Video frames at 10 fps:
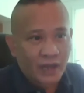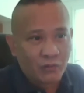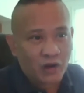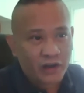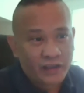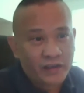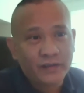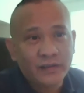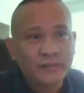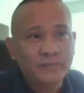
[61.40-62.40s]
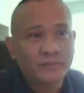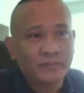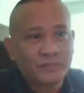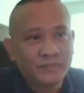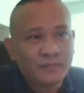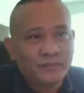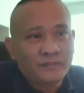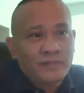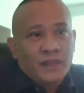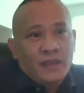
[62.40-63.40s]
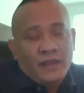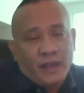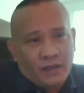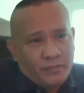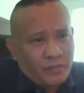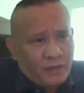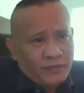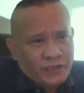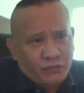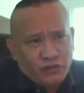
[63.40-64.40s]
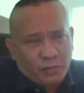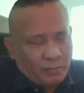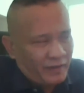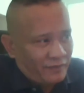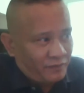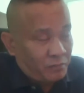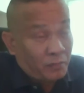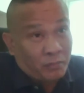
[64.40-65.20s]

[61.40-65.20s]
How are you? Great. Hey, um, obviously, when you prepare for,